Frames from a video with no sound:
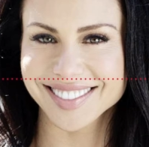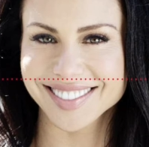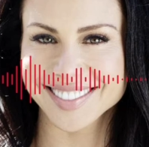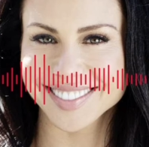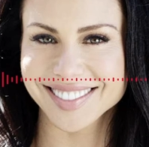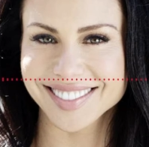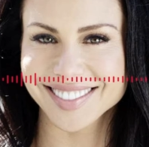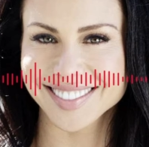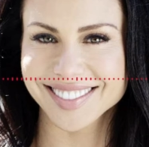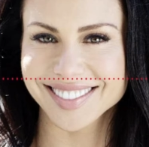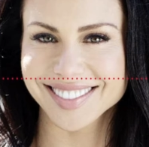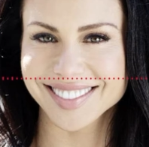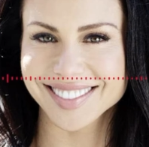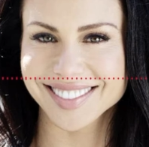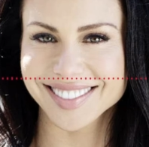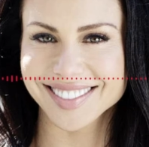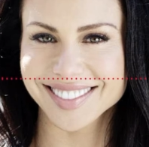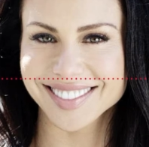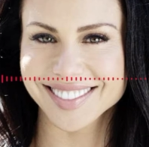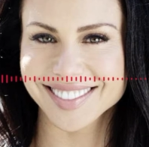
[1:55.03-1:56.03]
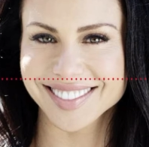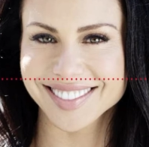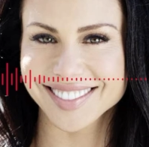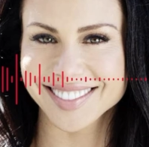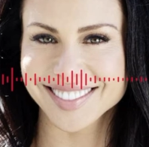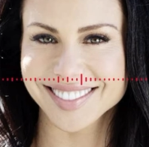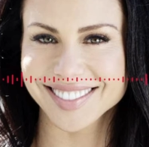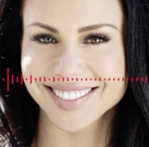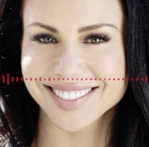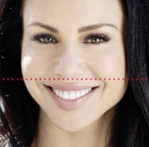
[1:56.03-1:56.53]
body composition,
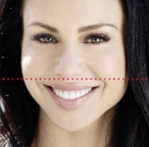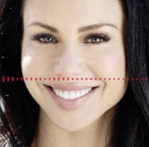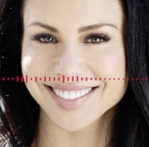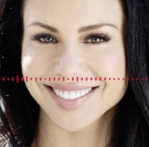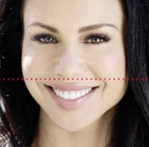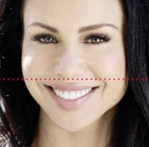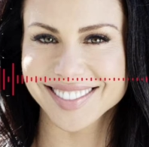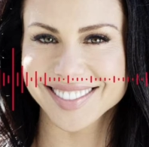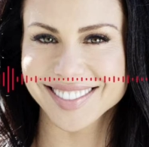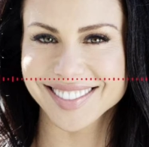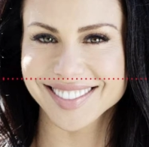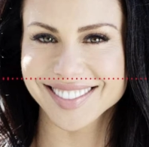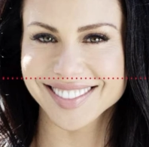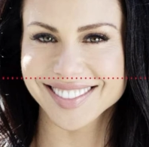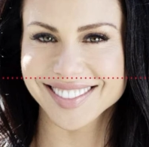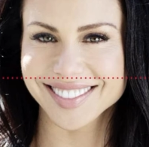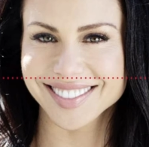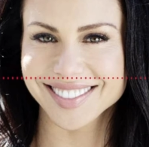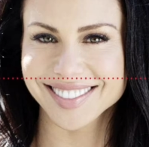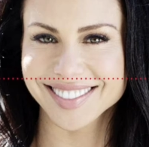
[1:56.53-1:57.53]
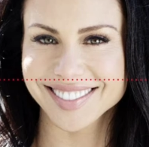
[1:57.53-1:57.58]
performance, longevity,